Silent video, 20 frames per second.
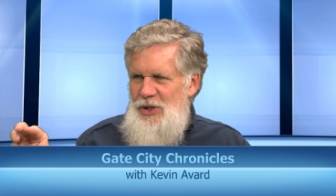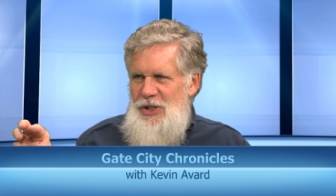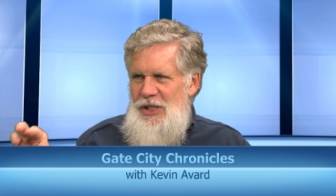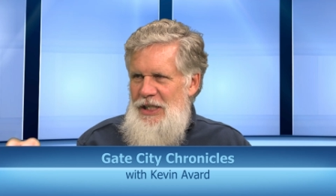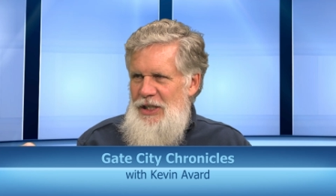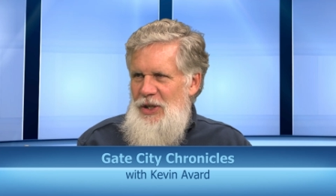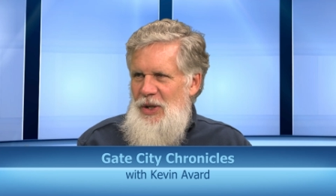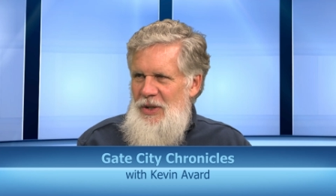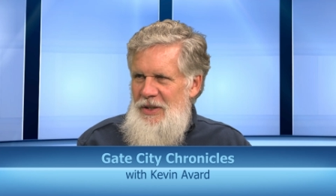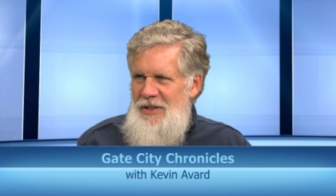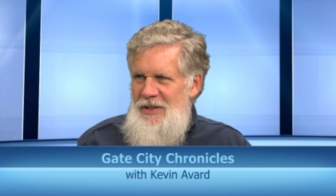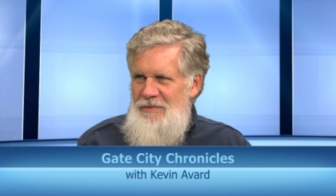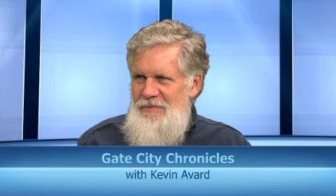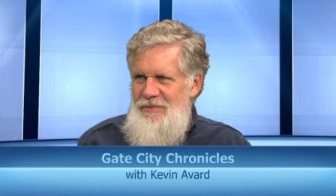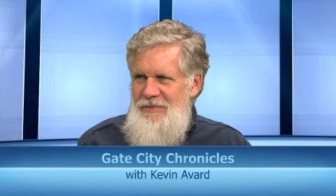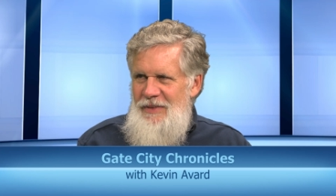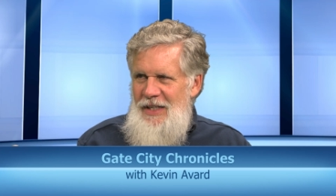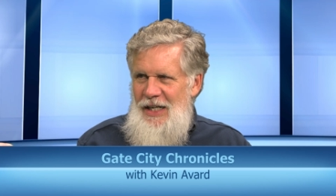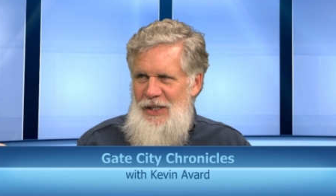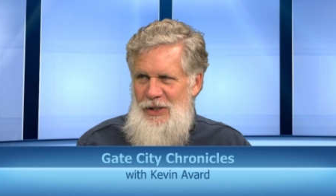seal
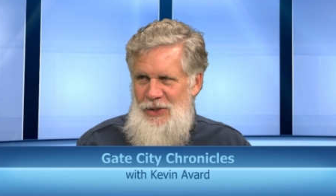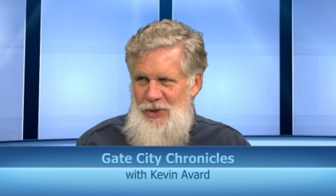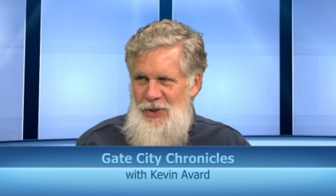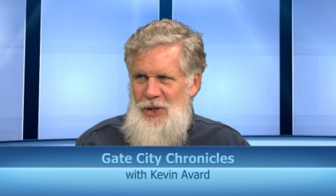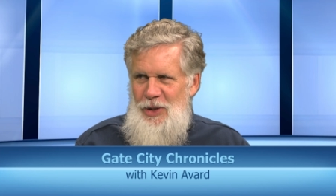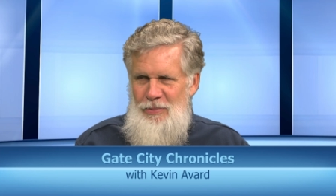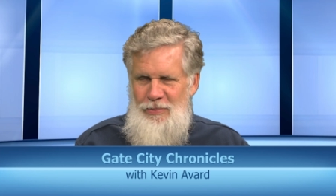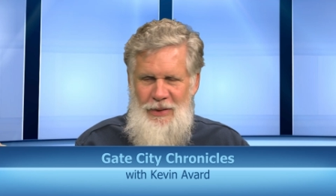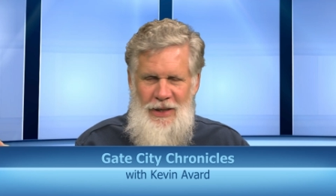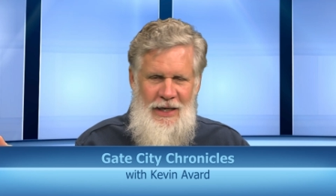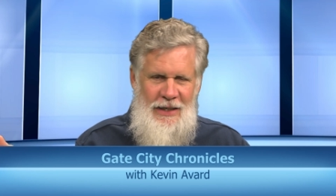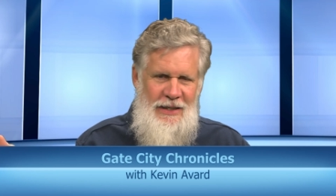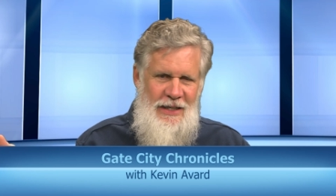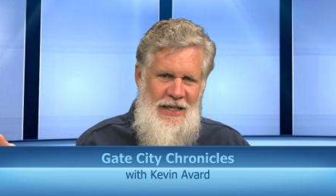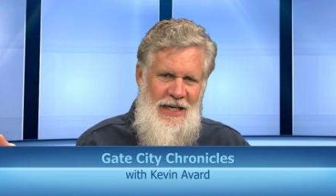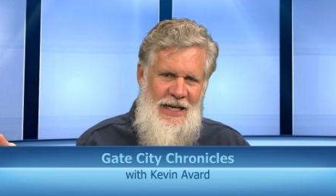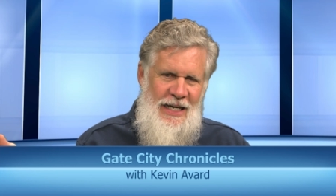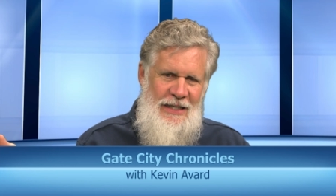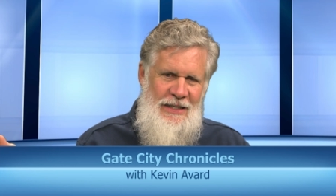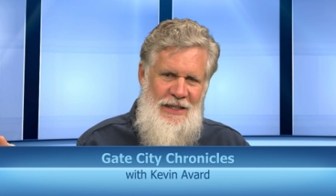on this dirt bike
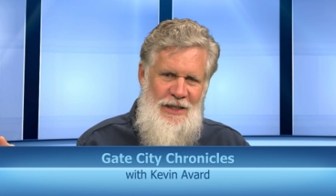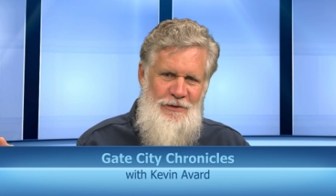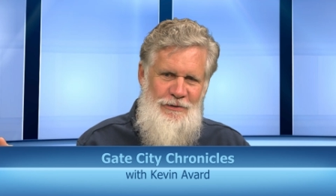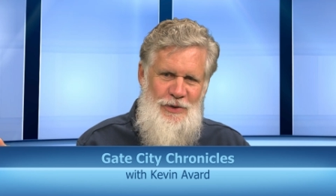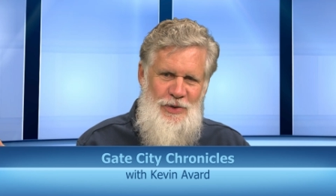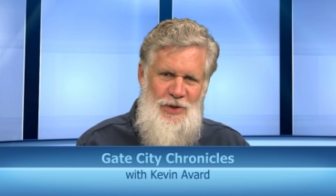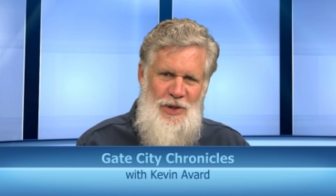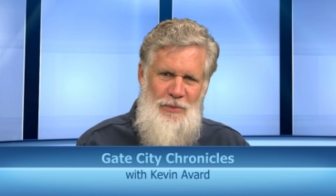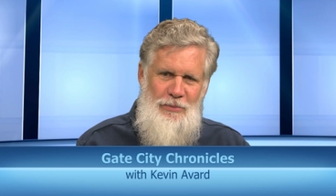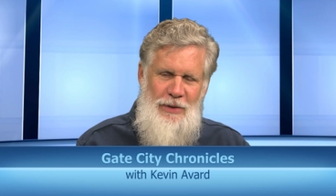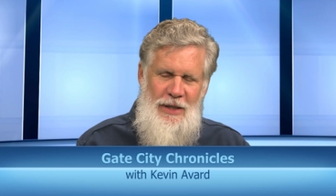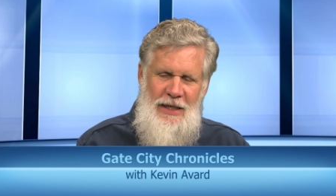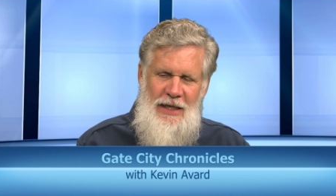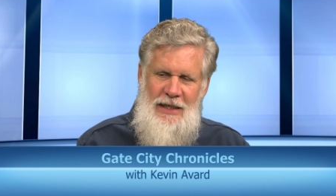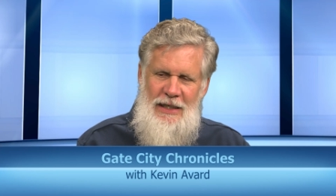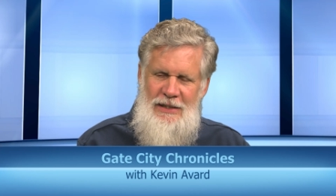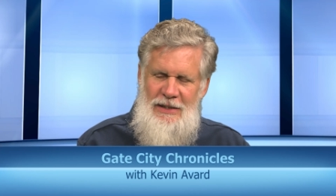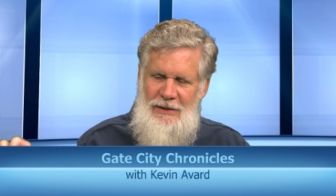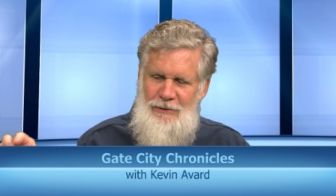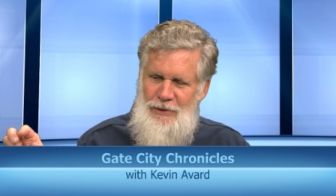that I had done for somebody
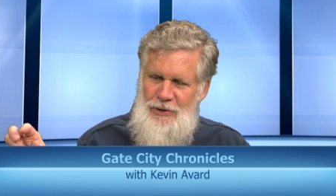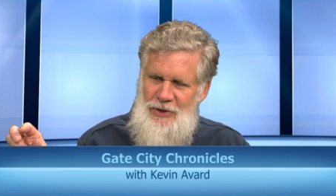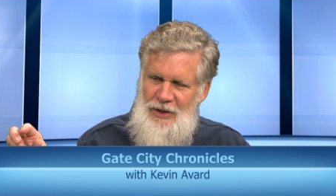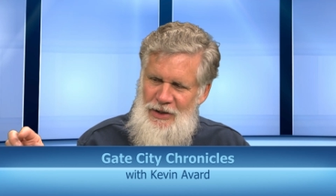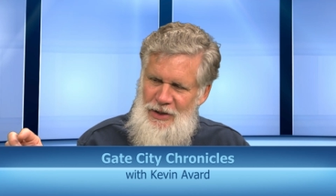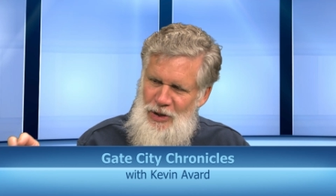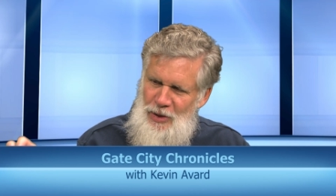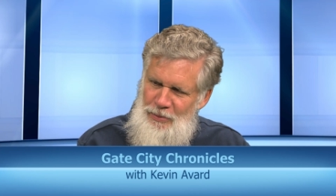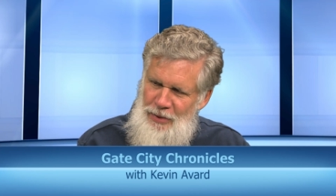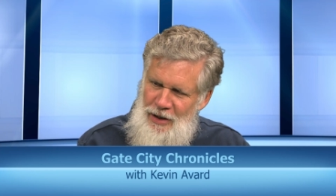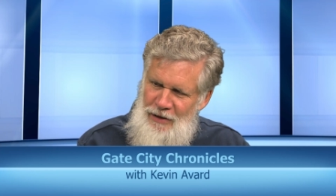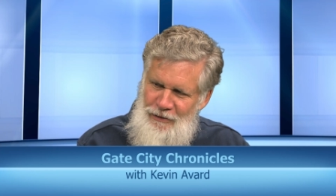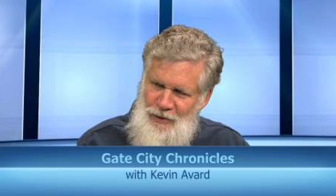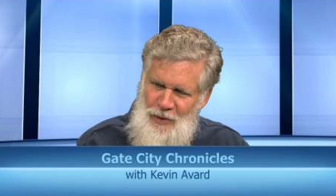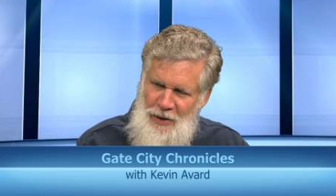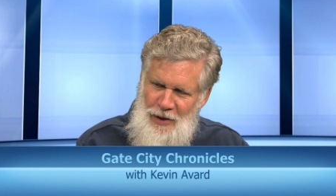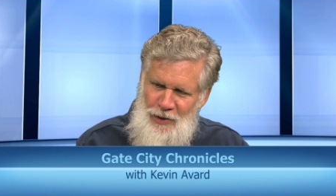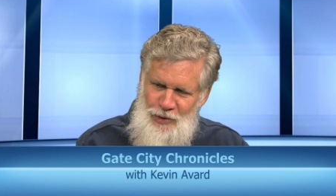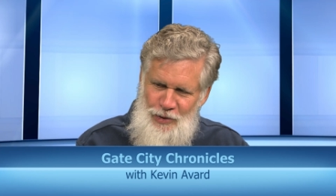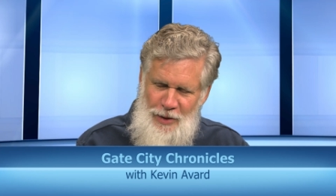because there was a little bit of
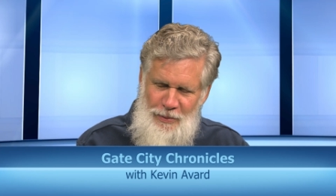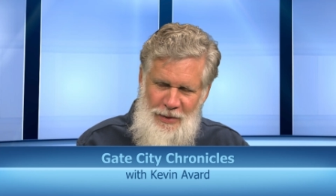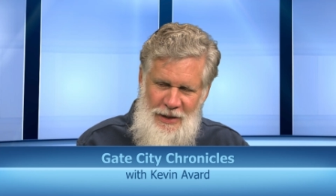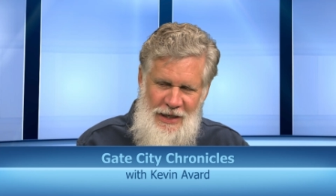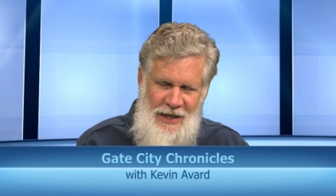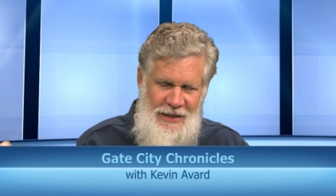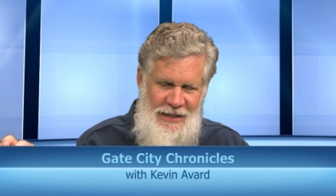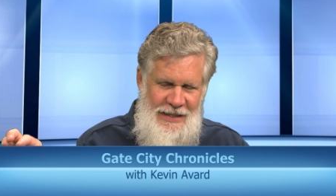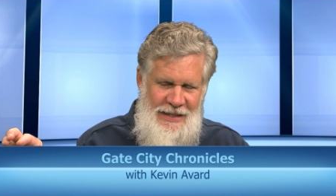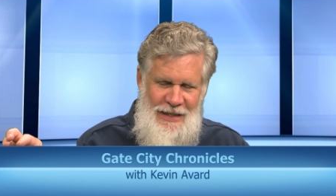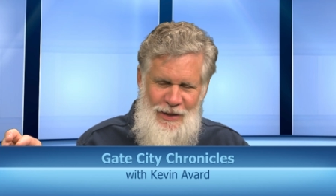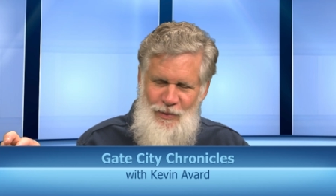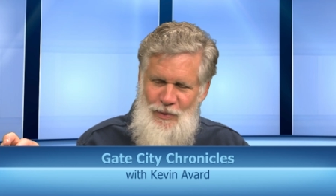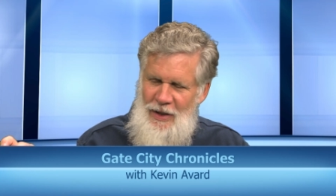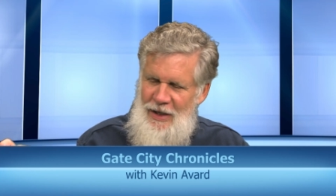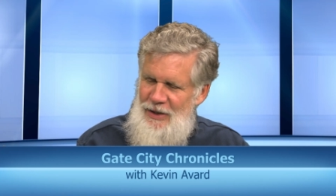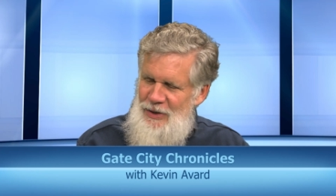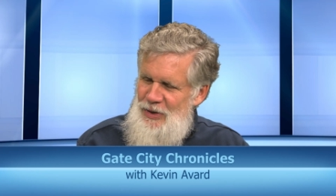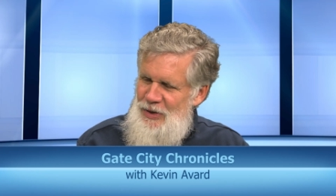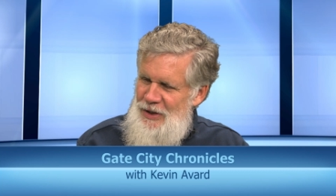oil dripping out. He didn't
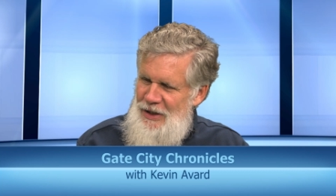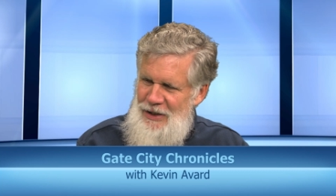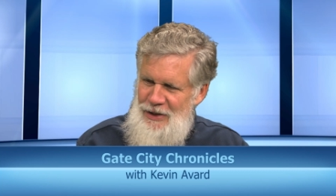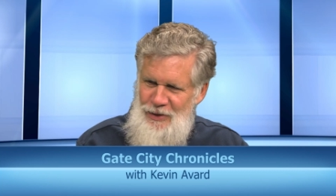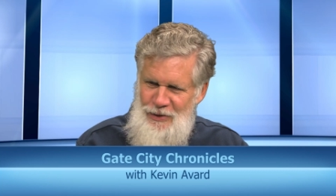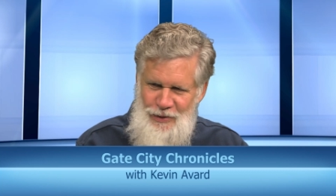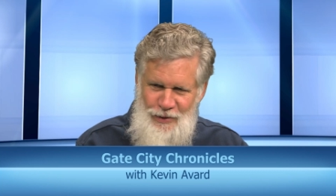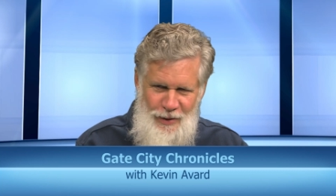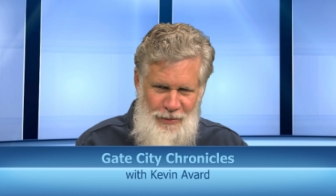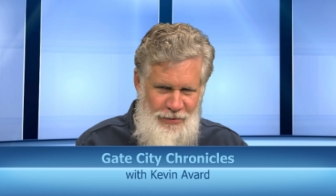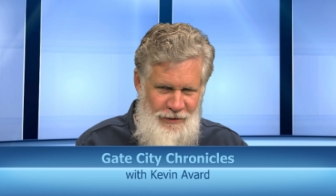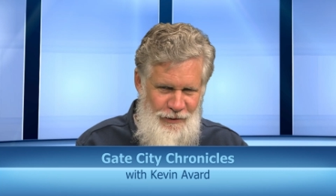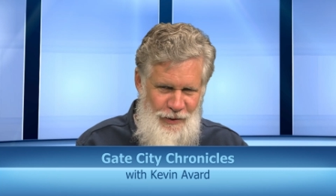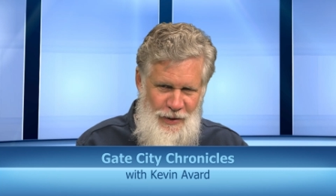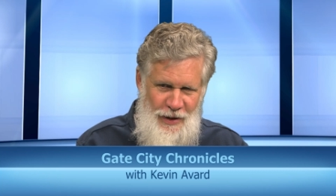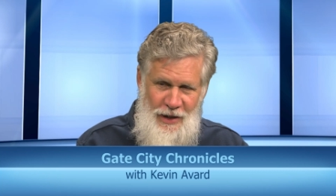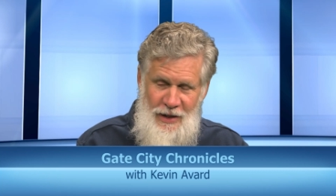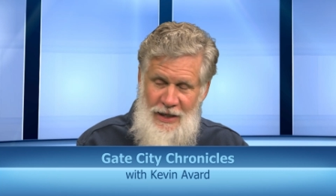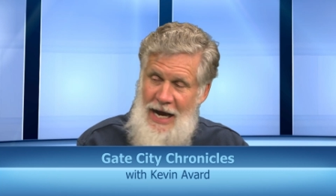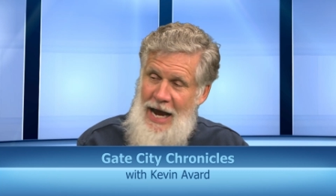want a single drip of oil.